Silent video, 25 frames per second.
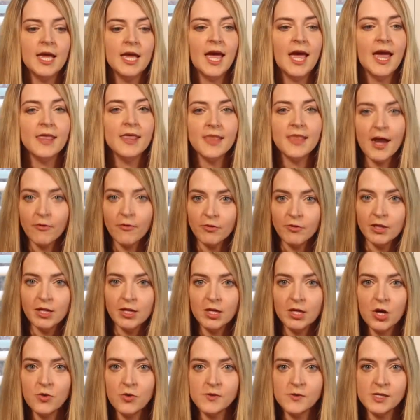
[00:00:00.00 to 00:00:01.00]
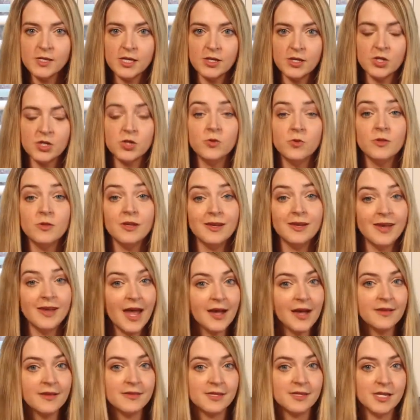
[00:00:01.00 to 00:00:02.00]
And that really goes into the
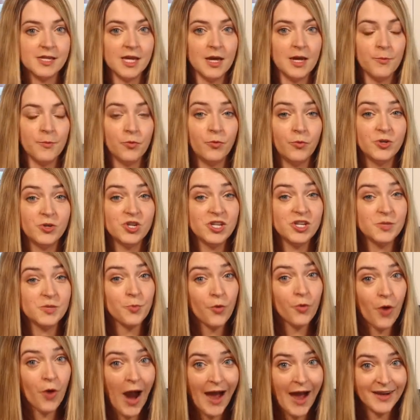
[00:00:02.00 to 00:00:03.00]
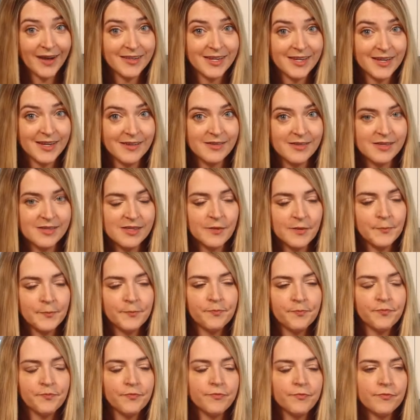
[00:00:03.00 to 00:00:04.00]
next tip, which is practice.
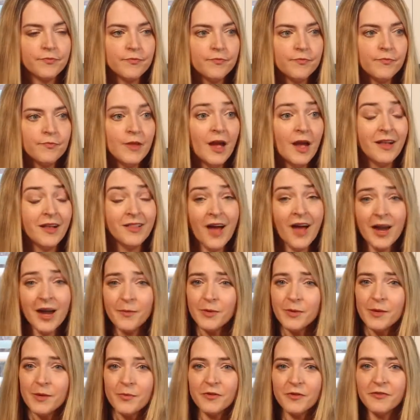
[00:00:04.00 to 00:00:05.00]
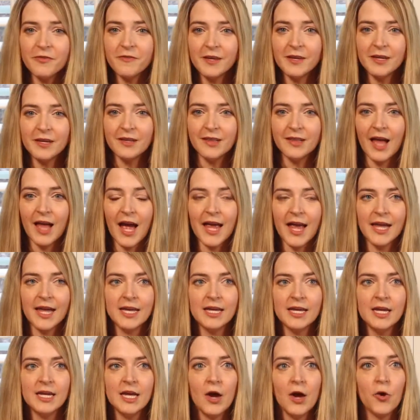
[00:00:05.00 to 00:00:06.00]
A lot of people feel
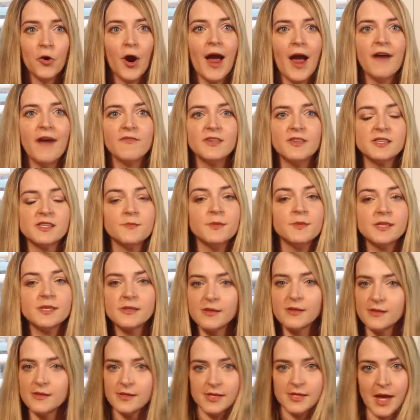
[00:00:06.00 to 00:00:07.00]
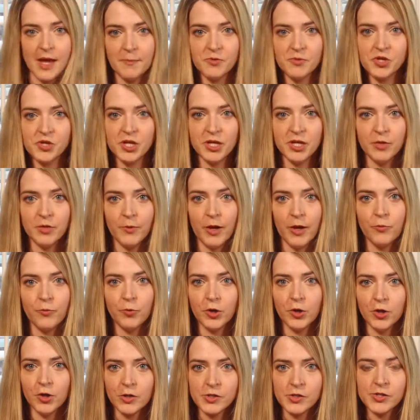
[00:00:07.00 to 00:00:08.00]
like, or have this misconception around
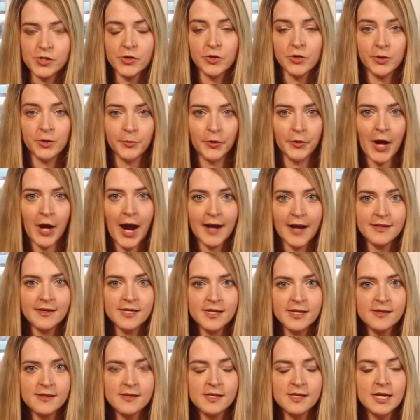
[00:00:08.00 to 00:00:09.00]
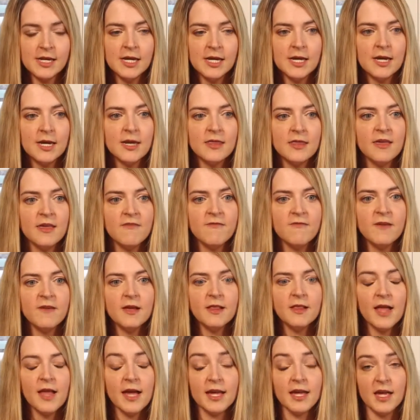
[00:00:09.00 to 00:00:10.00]
rehearsal or practice. They
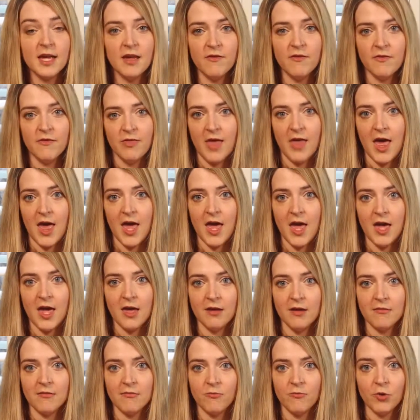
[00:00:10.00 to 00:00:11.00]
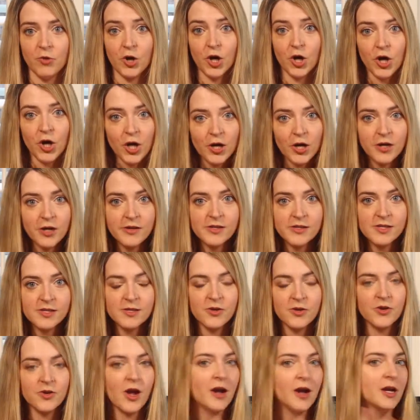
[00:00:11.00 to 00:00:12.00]
feel like if they rehearse,
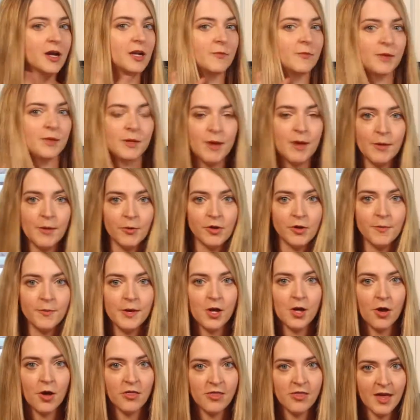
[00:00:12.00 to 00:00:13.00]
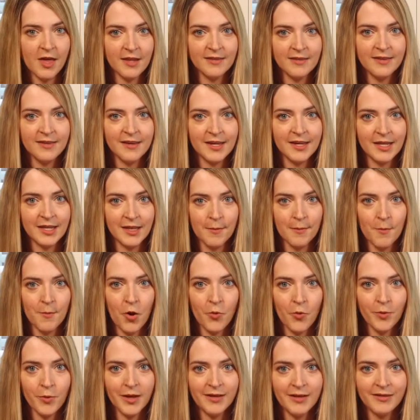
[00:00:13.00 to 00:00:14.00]
they're not going to be able to be authentic in the
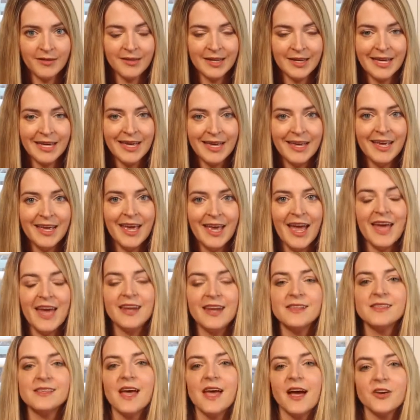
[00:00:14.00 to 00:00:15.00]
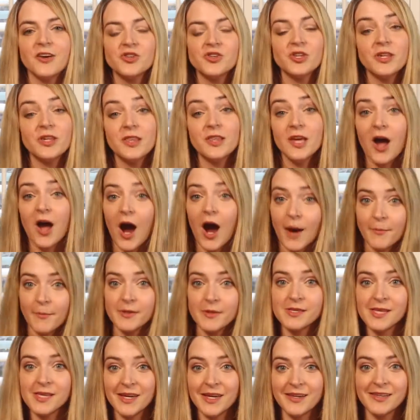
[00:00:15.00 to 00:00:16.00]
moment. And it's actually the
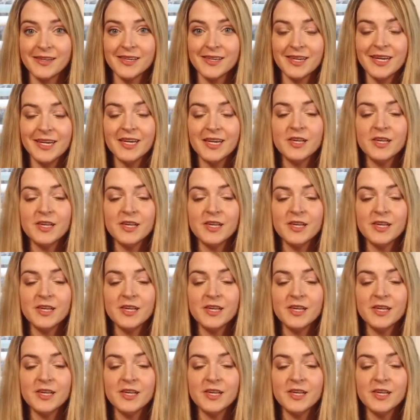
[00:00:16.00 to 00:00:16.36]
opposite.